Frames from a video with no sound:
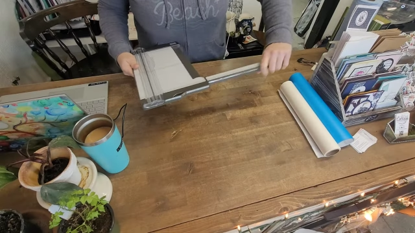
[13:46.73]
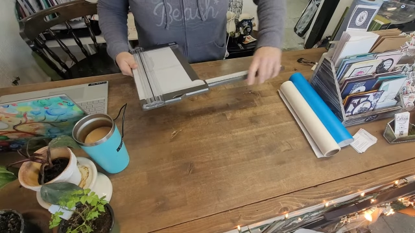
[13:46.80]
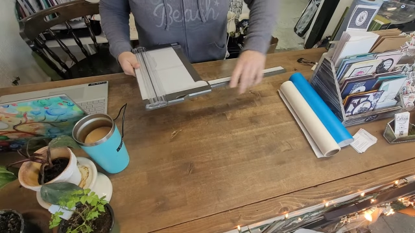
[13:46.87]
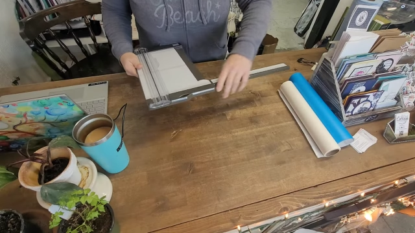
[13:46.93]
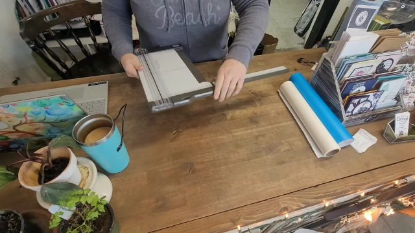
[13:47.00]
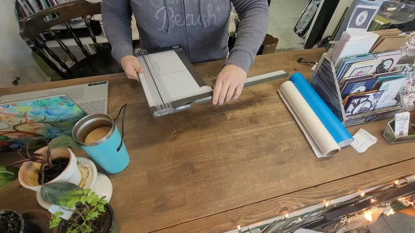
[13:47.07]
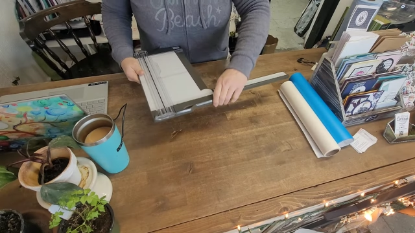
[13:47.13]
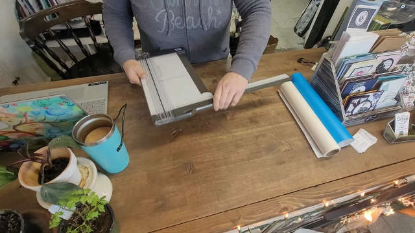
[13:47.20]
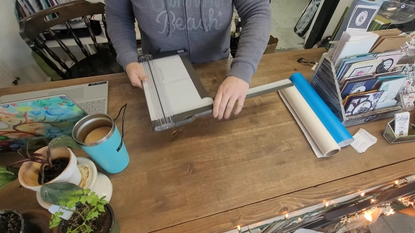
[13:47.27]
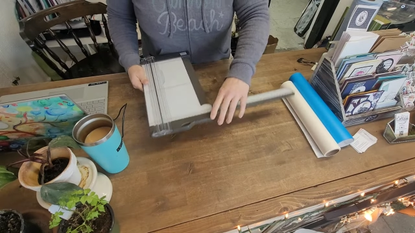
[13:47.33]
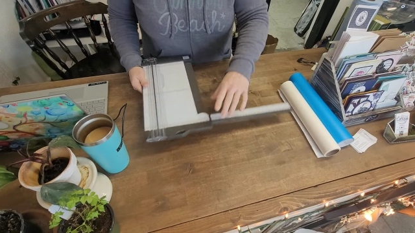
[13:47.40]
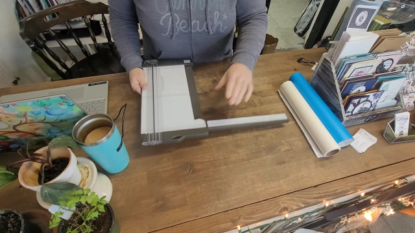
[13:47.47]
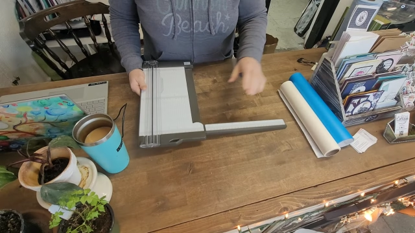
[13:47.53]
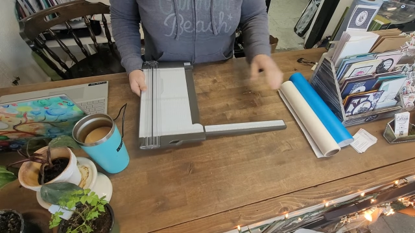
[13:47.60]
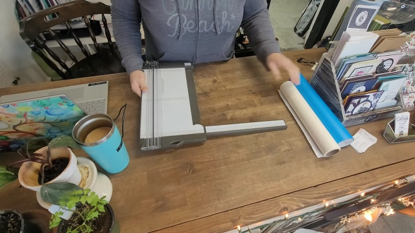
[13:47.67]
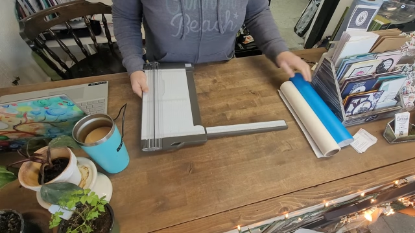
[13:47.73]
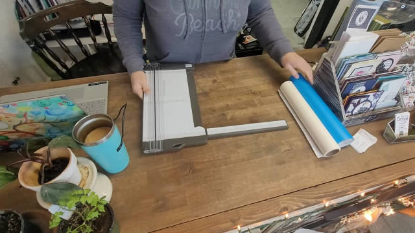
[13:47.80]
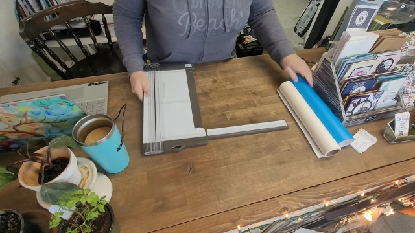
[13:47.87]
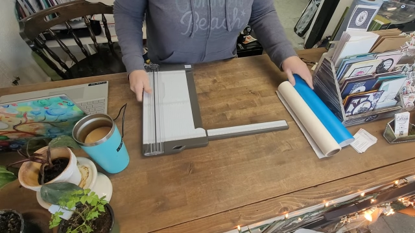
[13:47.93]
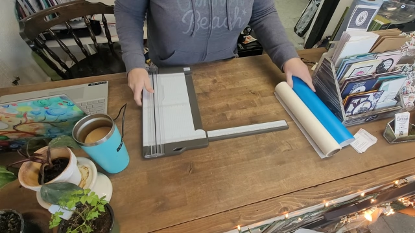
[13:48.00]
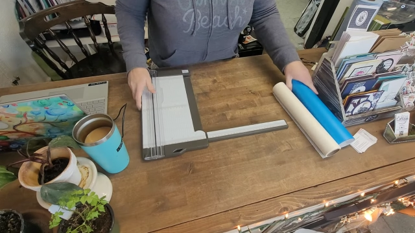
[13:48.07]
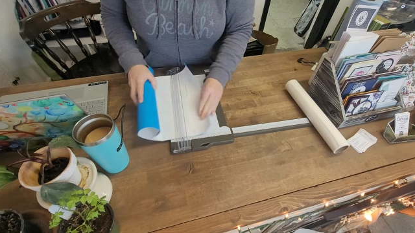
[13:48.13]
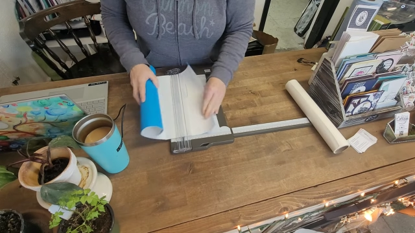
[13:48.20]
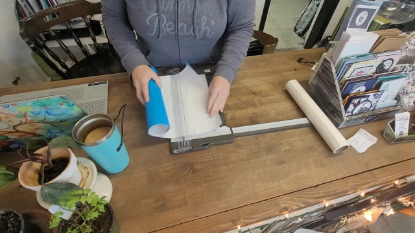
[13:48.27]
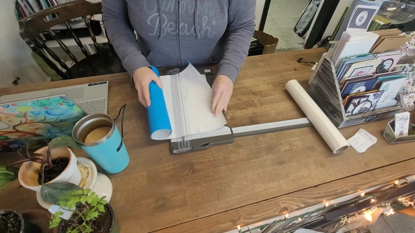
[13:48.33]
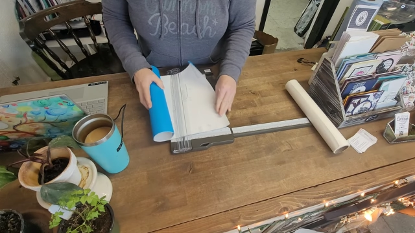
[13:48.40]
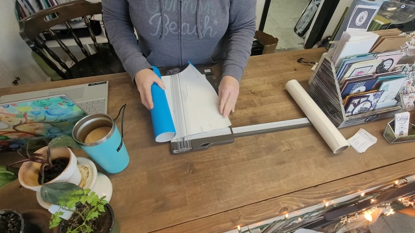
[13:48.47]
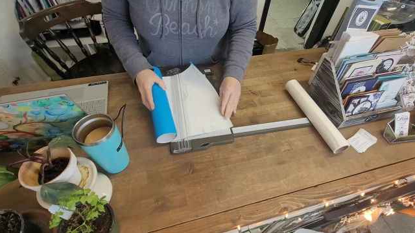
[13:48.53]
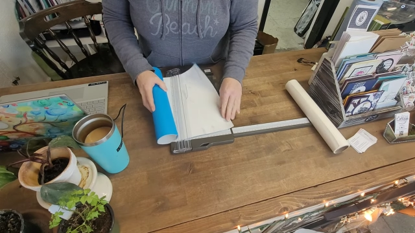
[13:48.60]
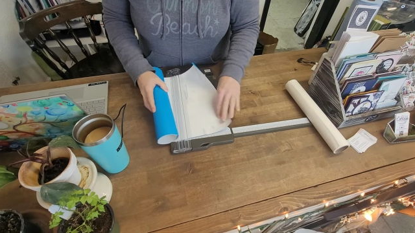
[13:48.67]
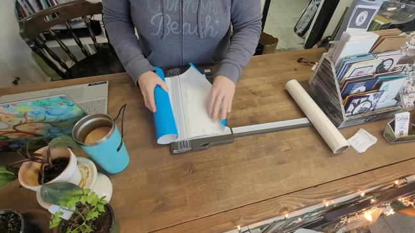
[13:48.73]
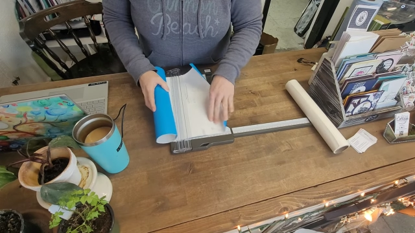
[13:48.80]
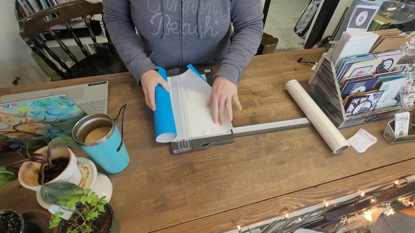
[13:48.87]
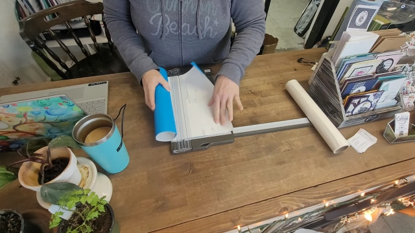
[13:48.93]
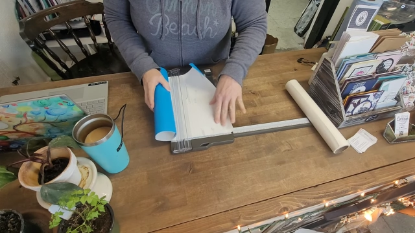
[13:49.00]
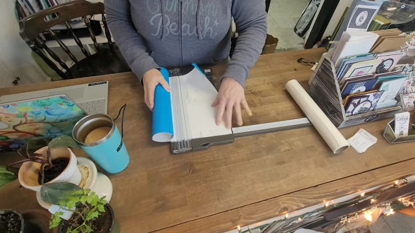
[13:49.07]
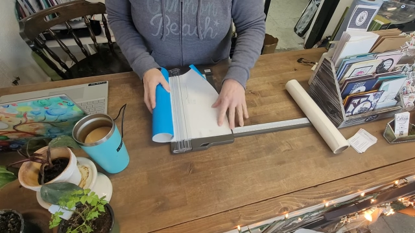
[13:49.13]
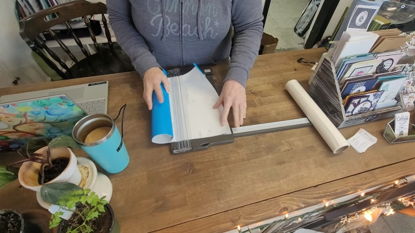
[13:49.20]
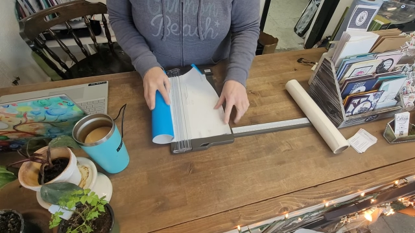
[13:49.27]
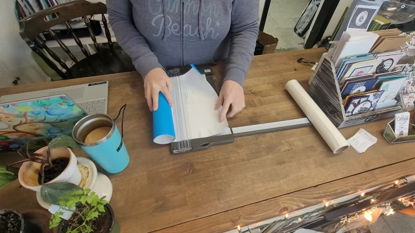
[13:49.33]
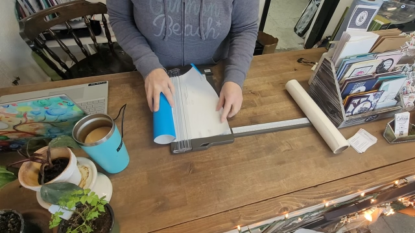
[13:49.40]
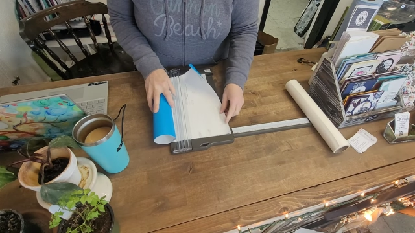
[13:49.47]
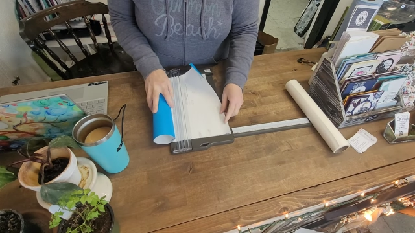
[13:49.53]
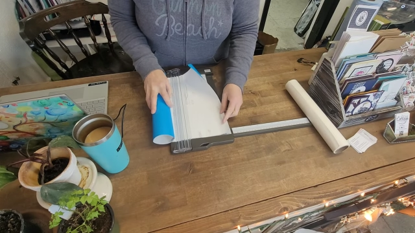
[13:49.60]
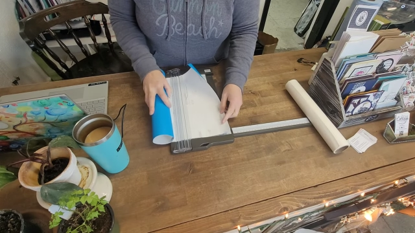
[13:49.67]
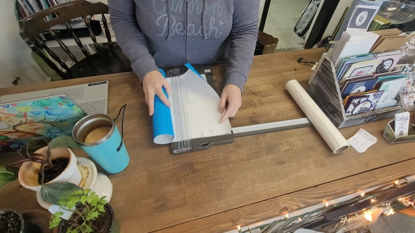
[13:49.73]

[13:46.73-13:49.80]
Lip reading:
Nobody's mouth can be seen.